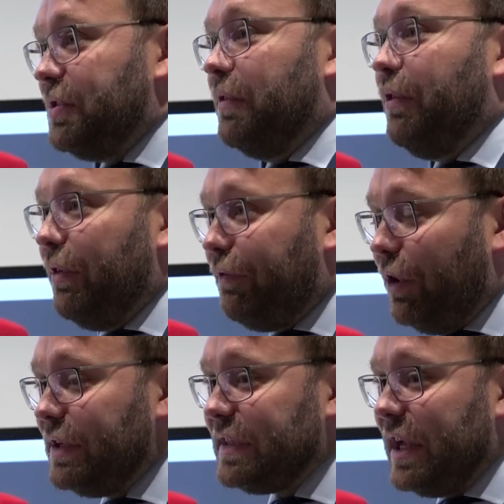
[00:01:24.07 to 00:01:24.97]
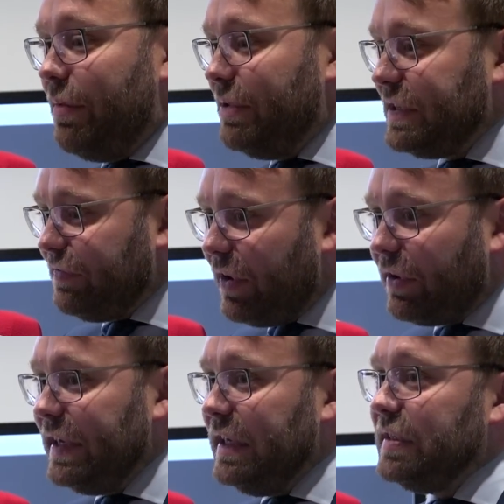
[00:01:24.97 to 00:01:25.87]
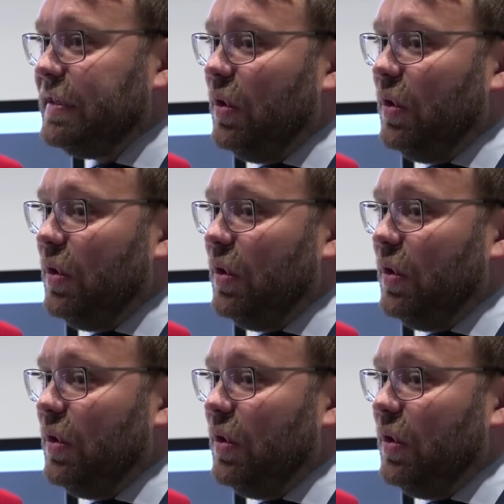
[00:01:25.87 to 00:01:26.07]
So for the first time, very easy.